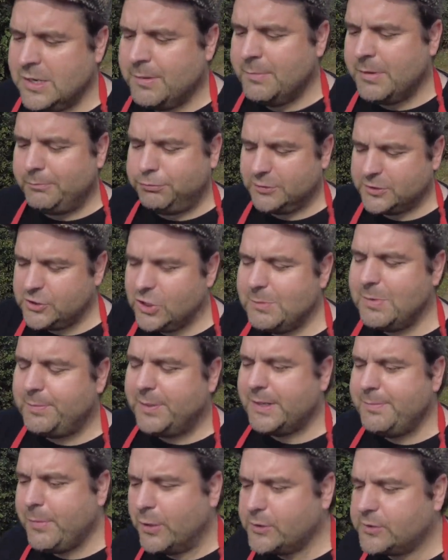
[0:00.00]
But
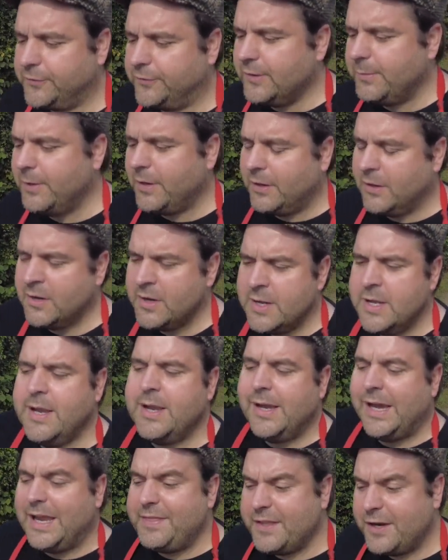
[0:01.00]
presumably most of them are.
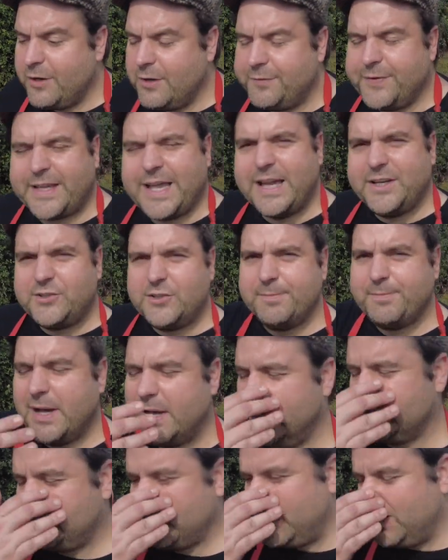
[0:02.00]
Hit the notification
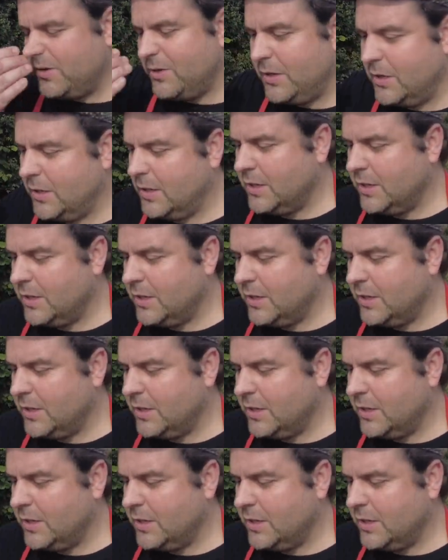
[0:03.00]
bell as well.